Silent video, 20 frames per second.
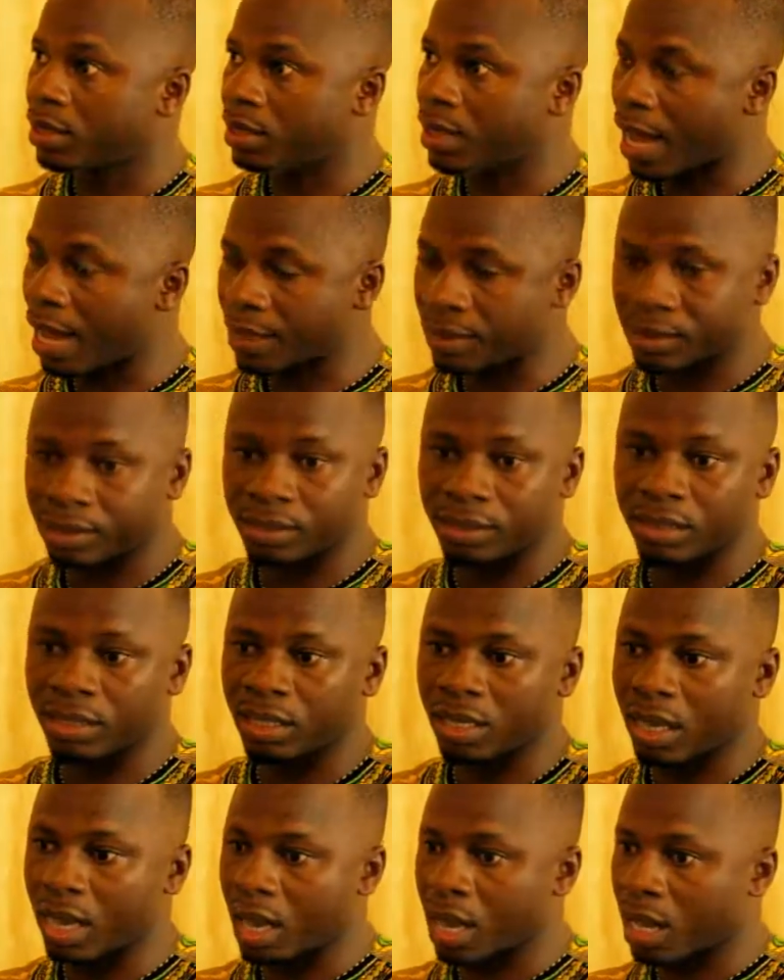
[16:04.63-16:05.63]
that
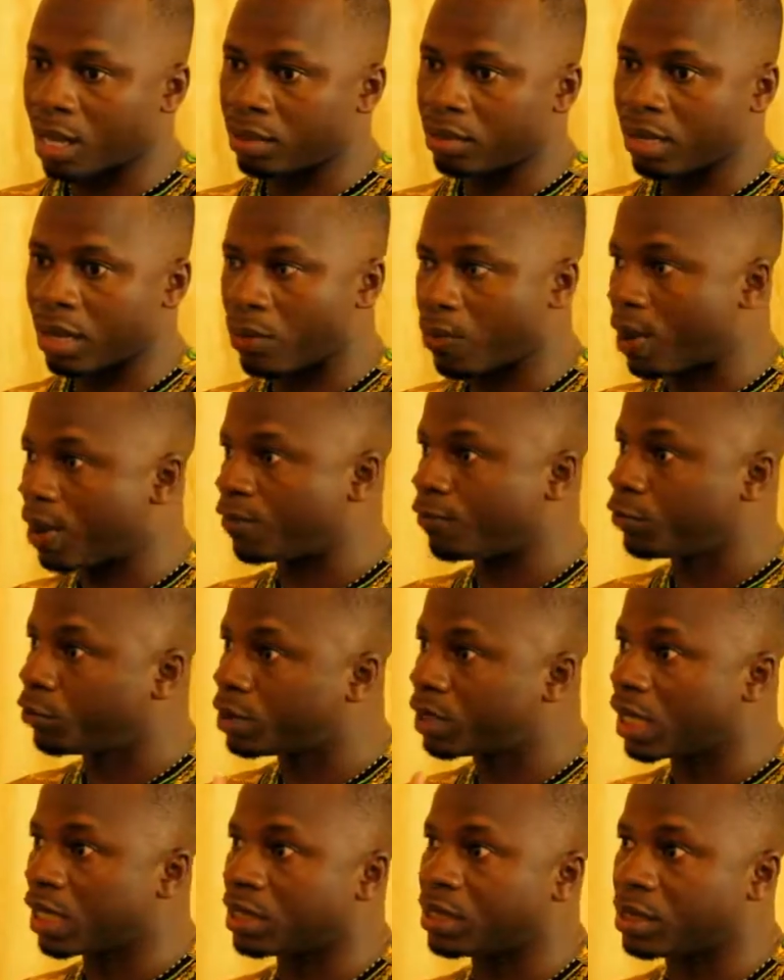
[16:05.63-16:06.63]
there were
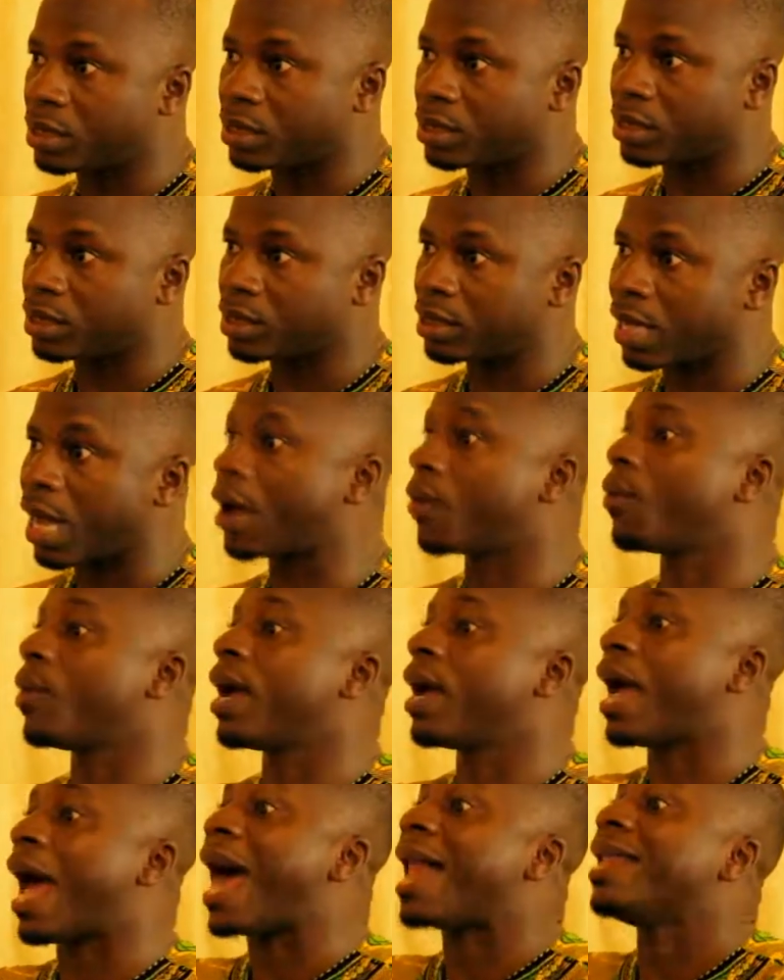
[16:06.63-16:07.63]
footages that
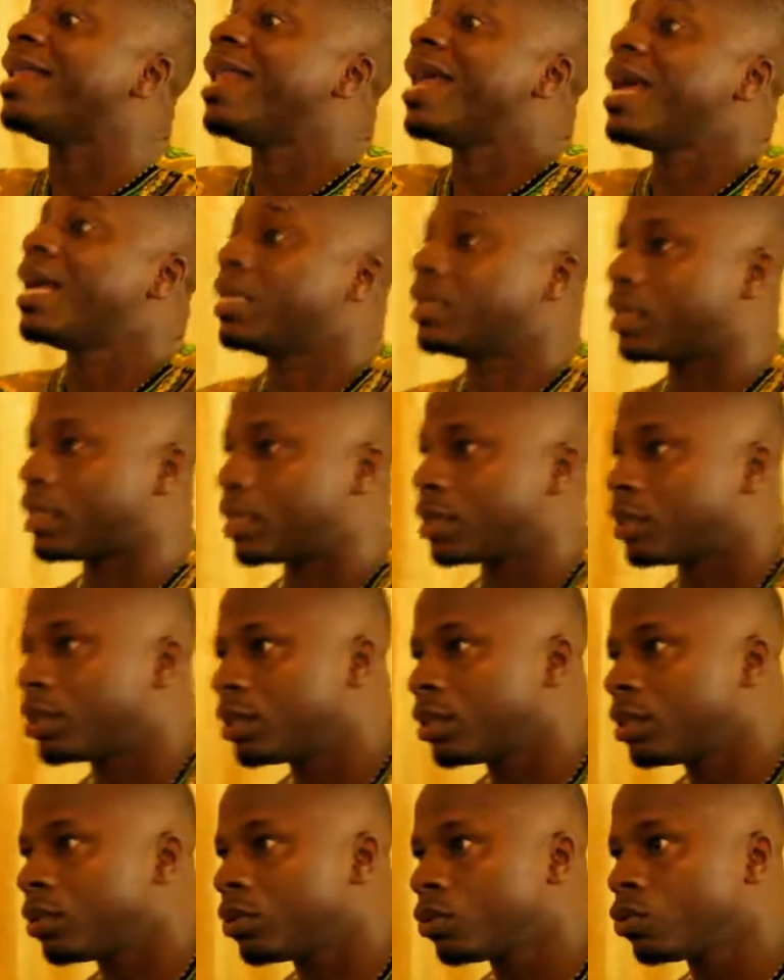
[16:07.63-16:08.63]
were alleged
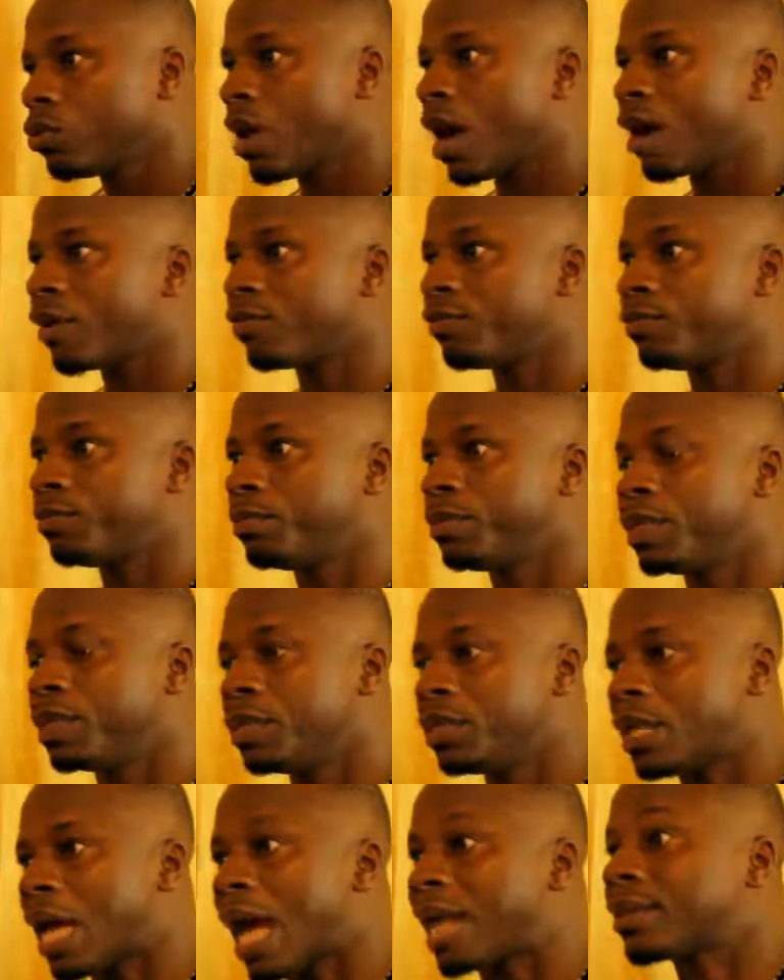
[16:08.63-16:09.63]
to have
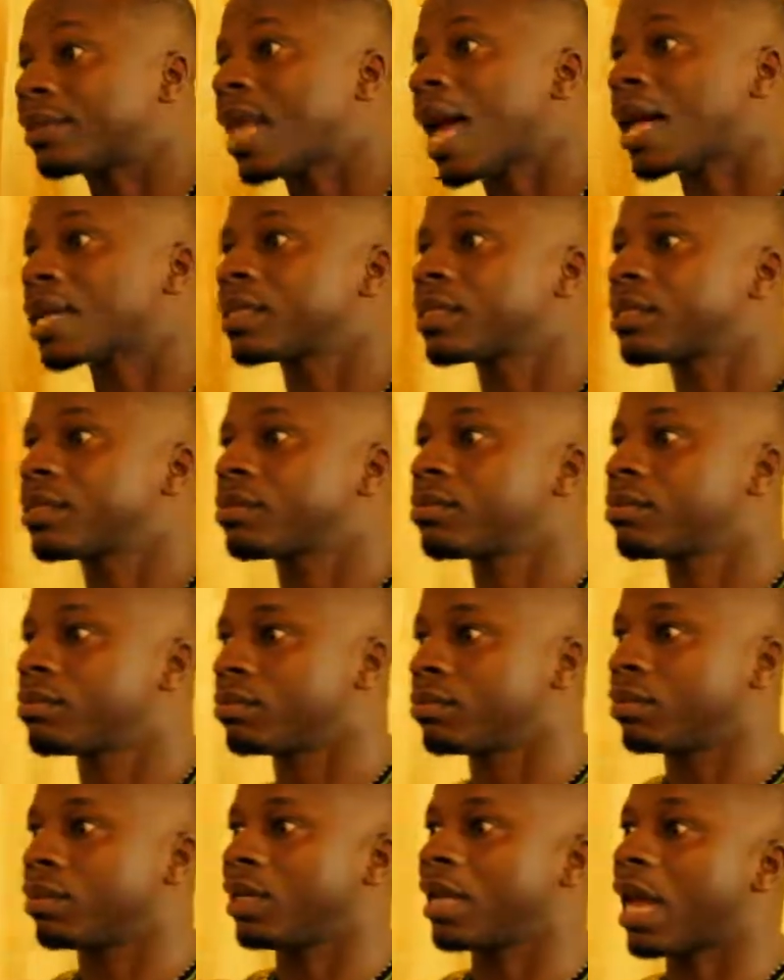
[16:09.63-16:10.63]
been attacks
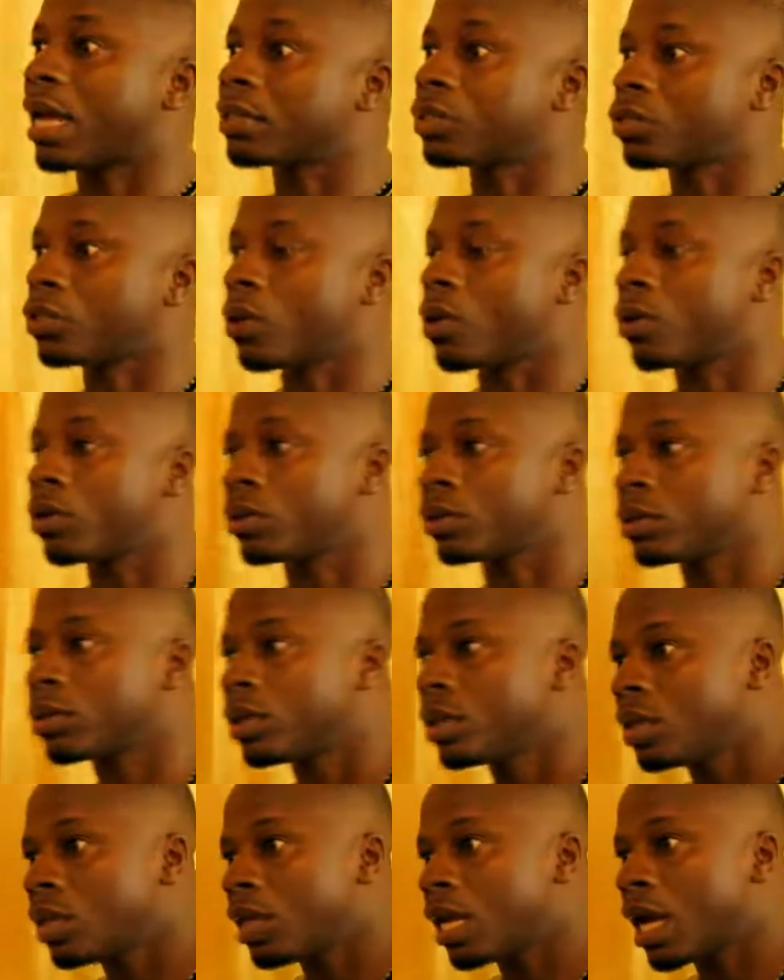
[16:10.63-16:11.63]
launched on
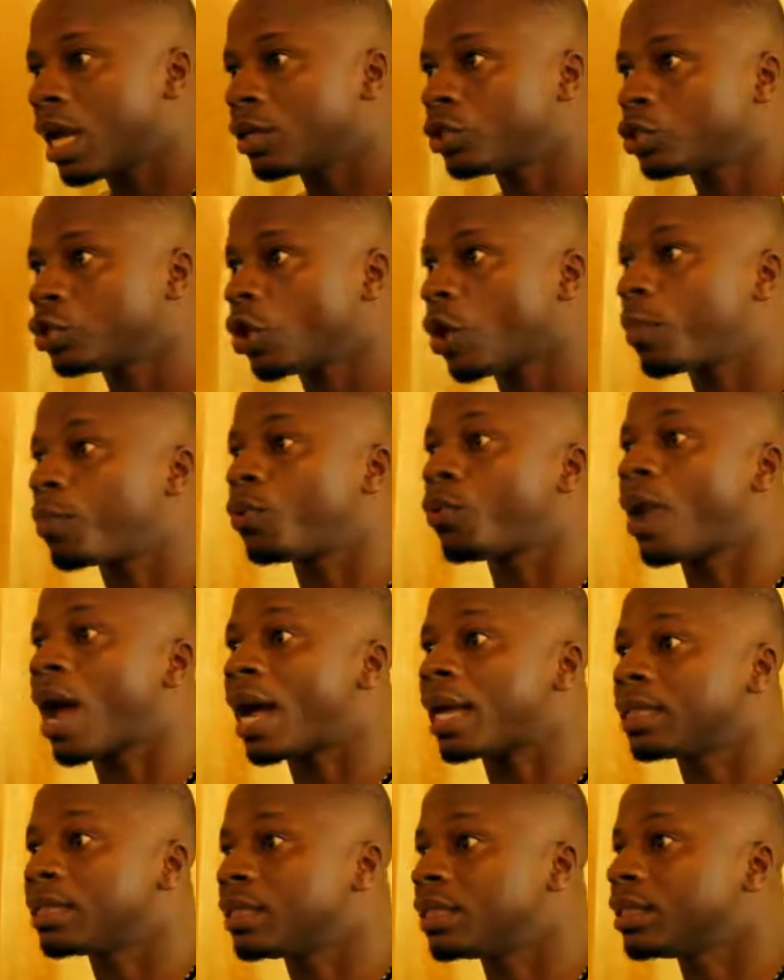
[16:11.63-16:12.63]

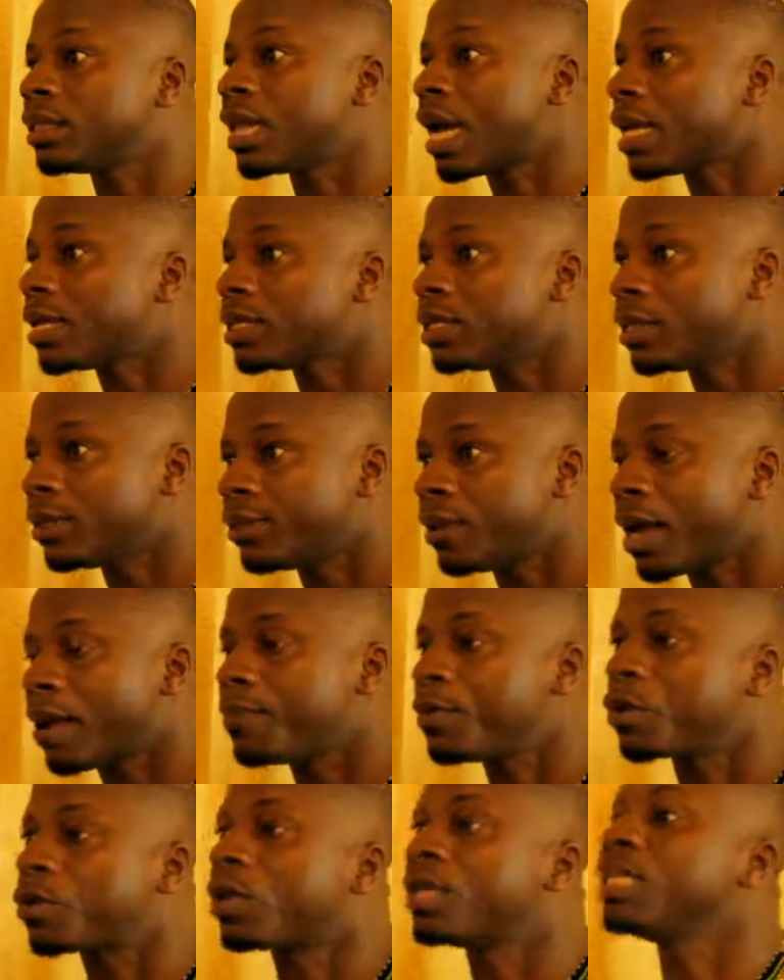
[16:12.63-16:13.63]
ShopRite in Nigeria
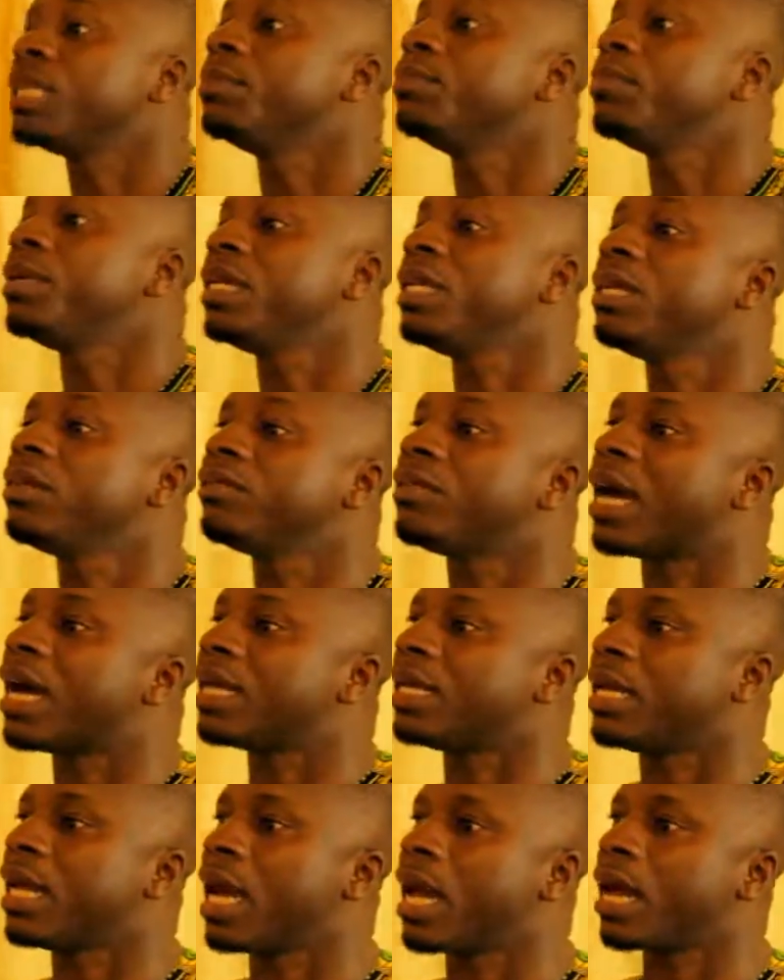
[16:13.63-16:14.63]
because they believe
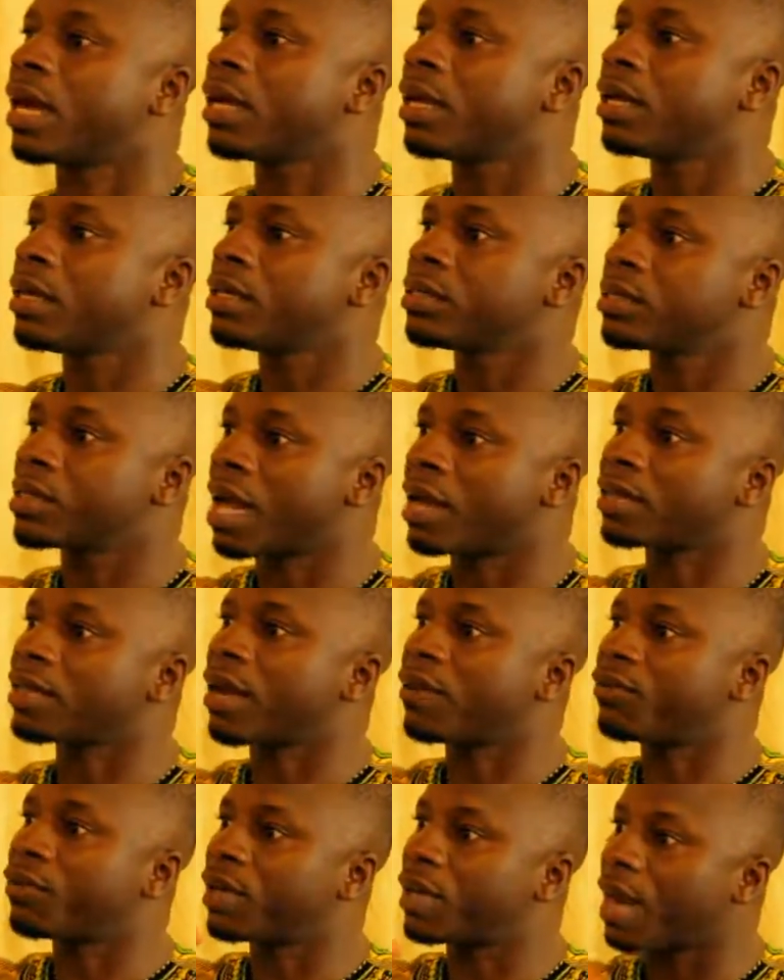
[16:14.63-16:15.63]
that they are South
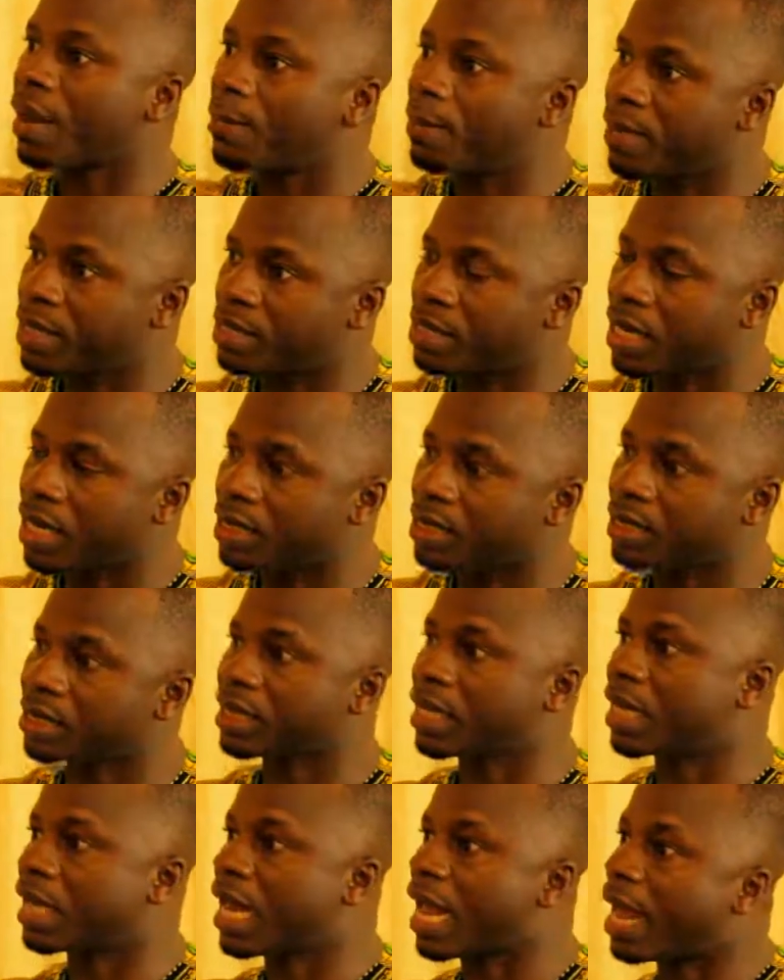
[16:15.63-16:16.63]
Africa
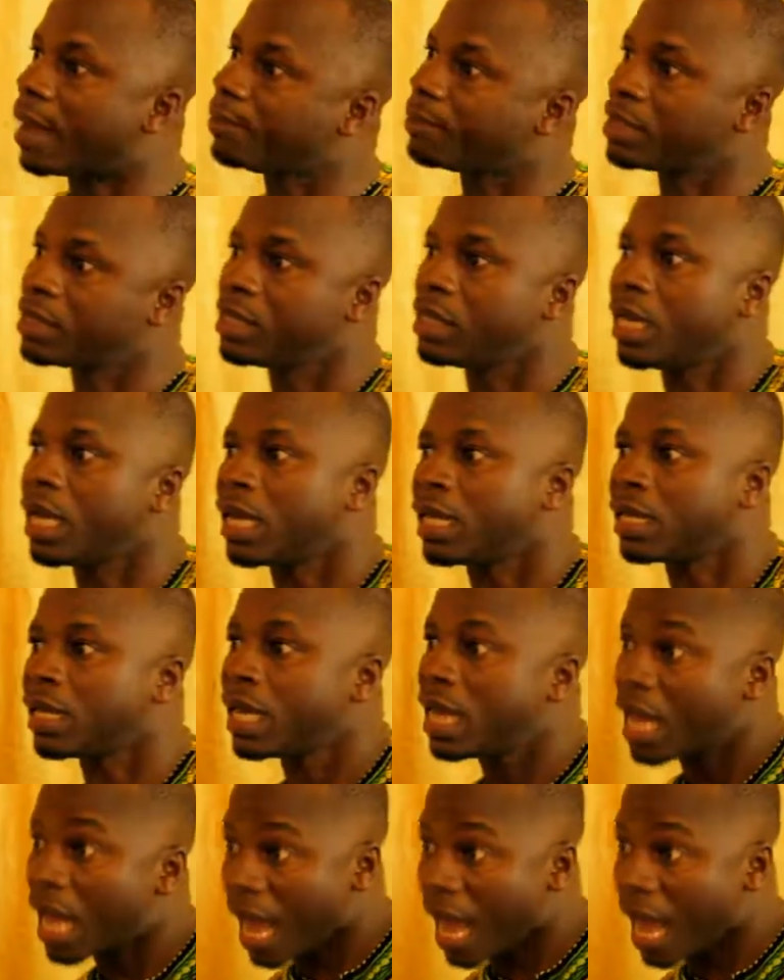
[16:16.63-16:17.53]
businesses and MTN.